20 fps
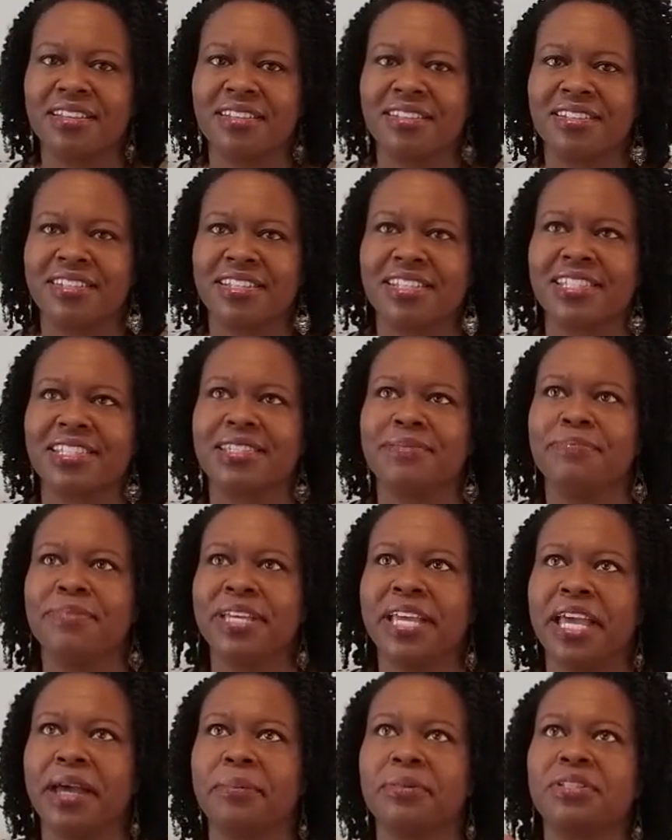just
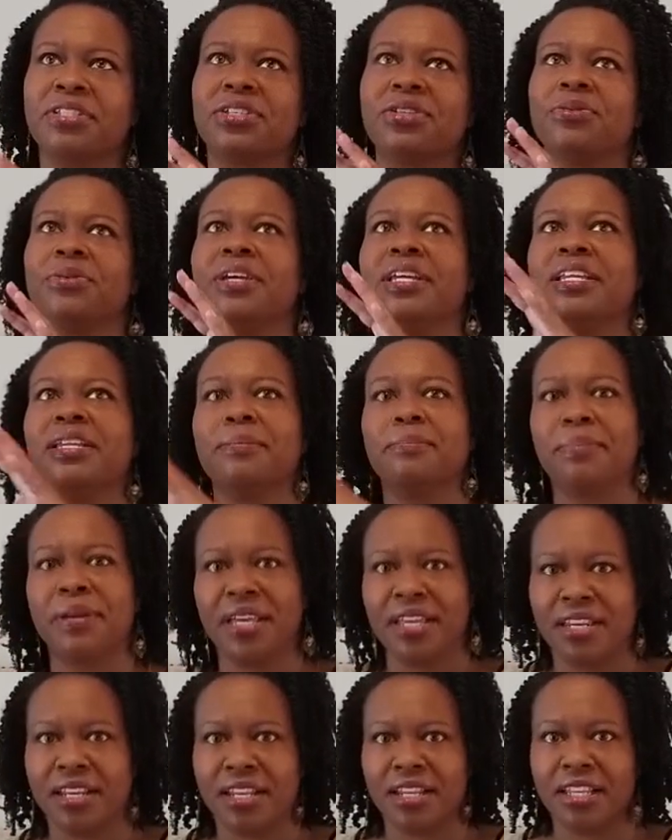be able to
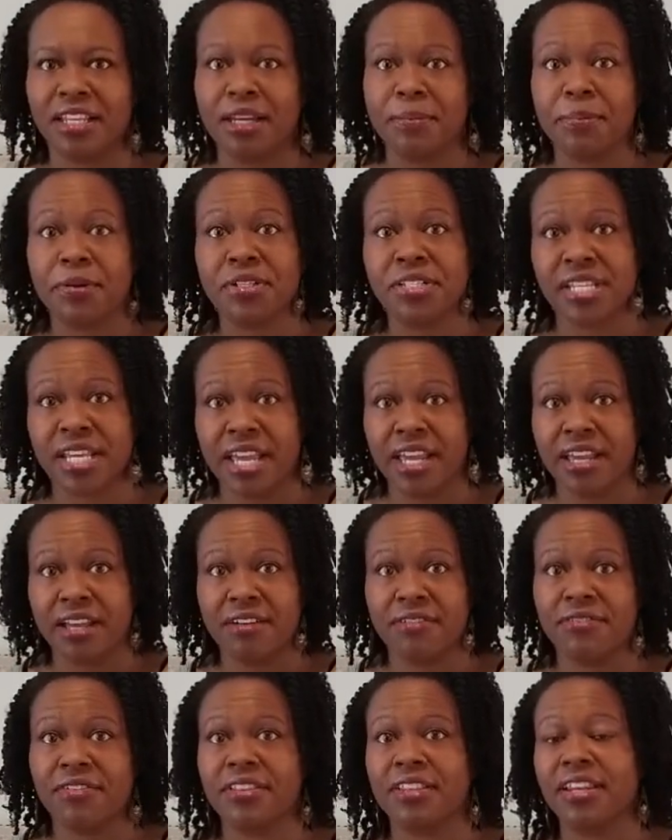independently partake
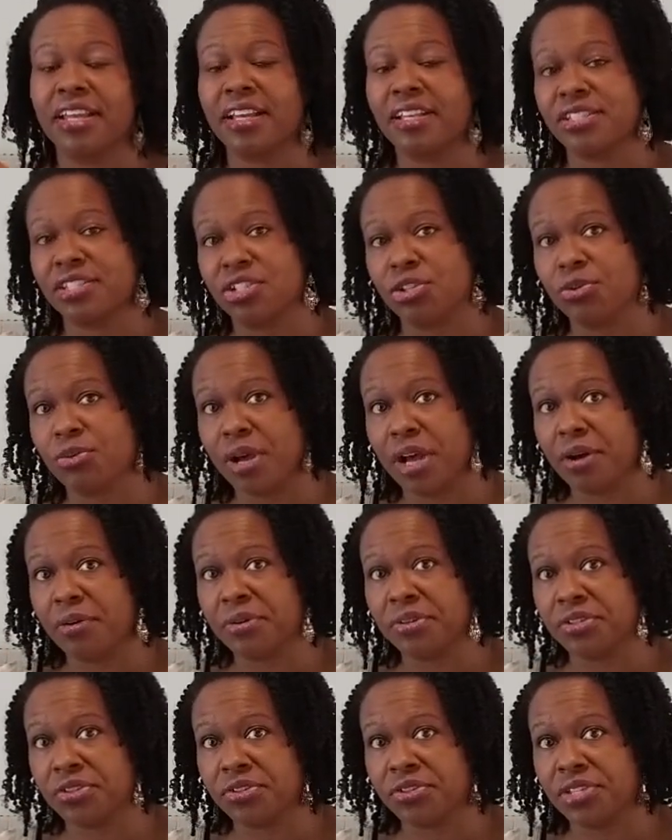for the next 2
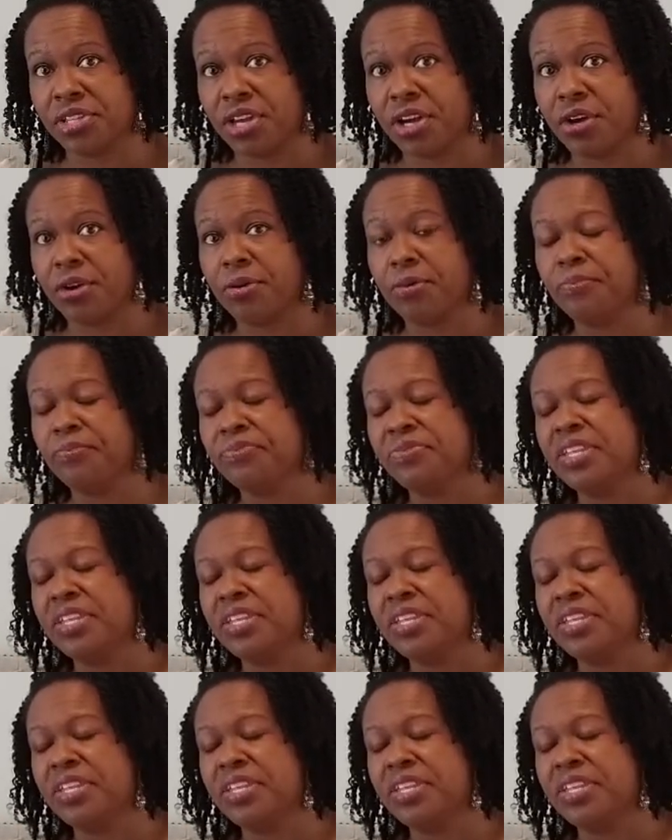hours or so.